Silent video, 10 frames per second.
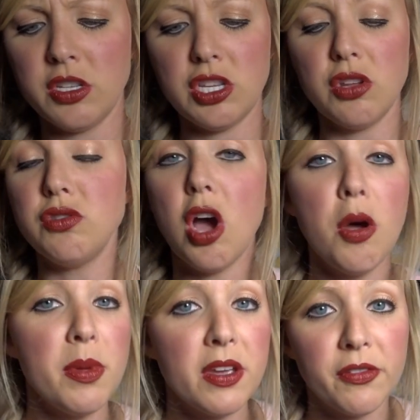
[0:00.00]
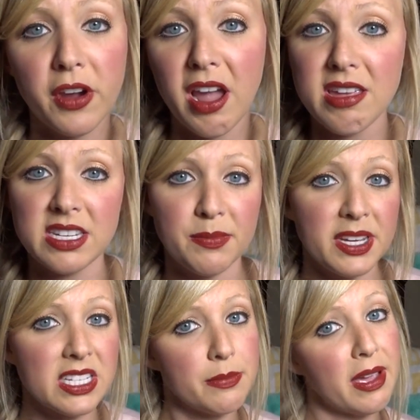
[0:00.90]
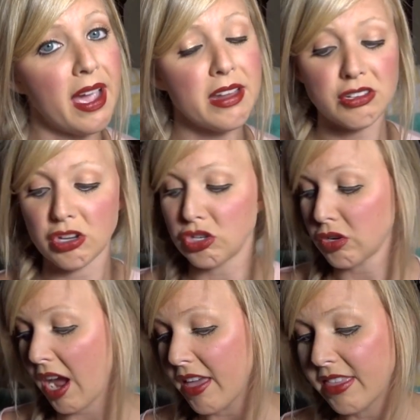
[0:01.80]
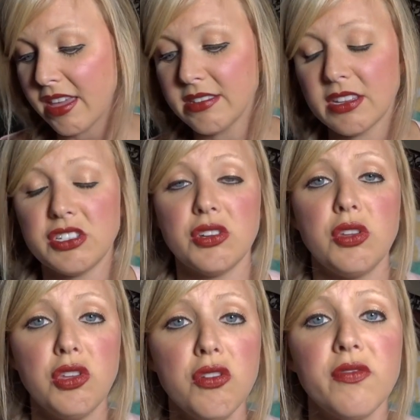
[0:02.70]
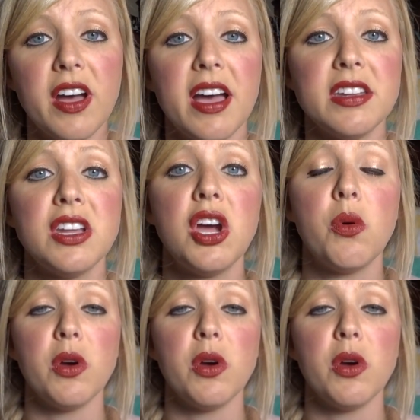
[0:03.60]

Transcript: So don't be afraid to mix and match and try things until you find